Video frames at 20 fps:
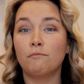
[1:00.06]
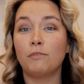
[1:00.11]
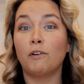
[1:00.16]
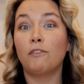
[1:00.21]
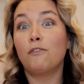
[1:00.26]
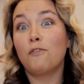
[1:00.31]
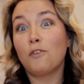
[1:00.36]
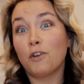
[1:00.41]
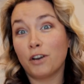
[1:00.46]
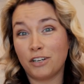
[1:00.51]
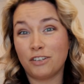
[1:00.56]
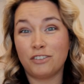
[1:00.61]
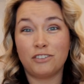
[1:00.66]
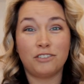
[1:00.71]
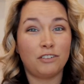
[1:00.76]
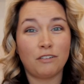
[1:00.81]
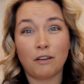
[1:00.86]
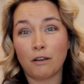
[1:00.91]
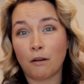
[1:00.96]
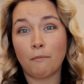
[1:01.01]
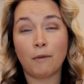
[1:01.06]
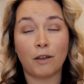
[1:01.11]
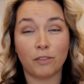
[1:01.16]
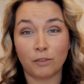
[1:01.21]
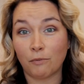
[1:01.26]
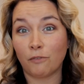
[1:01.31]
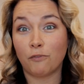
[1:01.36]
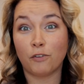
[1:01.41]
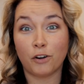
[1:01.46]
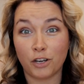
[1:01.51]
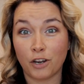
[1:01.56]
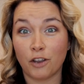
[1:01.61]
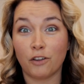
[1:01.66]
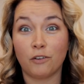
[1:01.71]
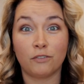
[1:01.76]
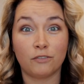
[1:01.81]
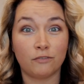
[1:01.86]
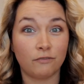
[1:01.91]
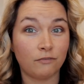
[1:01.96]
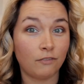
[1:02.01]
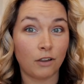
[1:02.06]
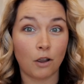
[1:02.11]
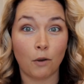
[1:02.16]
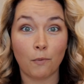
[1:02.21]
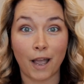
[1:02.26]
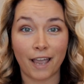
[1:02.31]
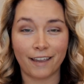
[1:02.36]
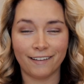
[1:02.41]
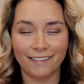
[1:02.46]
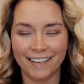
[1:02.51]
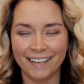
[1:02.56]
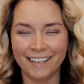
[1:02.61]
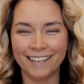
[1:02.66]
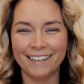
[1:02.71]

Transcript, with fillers: before you, a month before you go away.